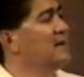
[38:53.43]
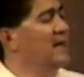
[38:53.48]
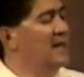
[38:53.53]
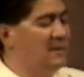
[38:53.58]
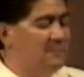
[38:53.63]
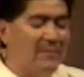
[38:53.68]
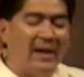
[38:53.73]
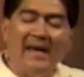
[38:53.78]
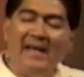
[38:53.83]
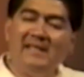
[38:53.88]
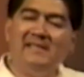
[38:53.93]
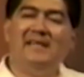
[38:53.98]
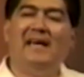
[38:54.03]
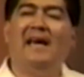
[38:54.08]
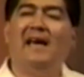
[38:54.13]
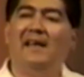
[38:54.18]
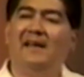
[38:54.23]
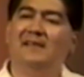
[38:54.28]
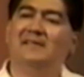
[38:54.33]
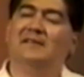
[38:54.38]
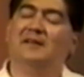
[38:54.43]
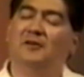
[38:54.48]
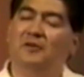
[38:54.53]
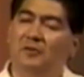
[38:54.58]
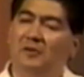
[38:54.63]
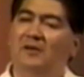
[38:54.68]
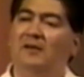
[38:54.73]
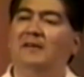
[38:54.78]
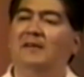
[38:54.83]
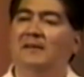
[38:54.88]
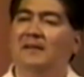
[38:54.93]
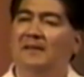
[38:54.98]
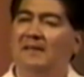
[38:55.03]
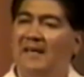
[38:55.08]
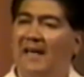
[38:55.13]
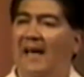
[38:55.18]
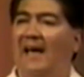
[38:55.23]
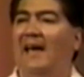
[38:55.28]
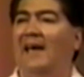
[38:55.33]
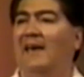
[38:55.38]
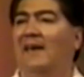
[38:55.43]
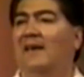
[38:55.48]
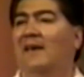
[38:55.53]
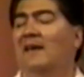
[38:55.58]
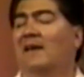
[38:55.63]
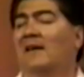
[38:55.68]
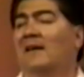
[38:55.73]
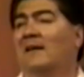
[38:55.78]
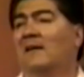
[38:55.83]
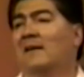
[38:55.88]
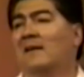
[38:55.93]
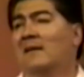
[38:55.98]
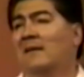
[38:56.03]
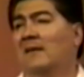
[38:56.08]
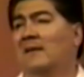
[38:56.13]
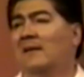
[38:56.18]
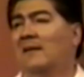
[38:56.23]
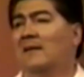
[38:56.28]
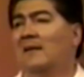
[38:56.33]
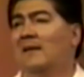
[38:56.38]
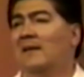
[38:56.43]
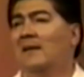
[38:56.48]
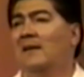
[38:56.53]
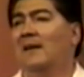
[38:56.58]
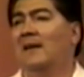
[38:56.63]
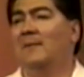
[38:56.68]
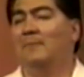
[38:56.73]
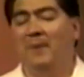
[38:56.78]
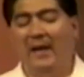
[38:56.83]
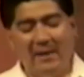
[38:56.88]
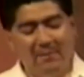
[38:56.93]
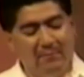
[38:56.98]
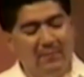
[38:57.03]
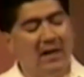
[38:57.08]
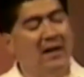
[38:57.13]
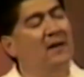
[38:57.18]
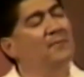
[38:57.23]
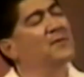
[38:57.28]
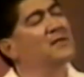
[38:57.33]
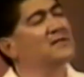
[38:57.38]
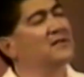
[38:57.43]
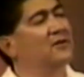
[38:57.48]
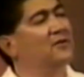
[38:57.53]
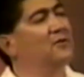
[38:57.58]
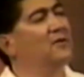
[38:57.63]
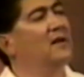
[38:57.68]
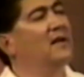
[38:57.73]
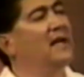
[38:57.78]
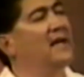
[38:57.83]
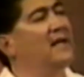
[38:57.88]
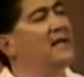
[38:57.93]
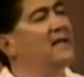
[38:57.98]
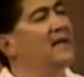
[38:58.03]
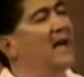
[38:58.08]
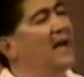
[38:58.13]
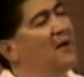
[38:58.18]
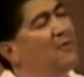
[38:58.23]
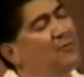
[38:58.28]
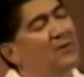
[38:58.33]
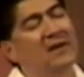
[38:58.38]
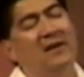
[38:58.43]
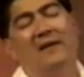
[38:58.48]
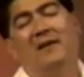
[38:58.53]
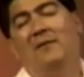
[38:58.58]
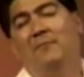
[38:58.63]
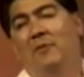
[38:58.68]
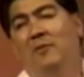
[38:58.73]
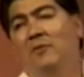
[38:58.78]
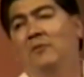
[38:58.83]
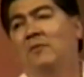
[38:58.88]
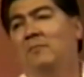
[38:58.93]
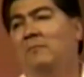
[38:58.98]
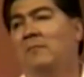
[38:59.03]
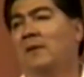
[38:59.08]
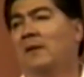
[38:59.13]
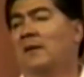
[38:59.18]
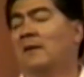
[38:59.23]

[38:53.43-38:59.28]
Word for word: And my dad is a good guy. And my mom is a good lady. I want to come home.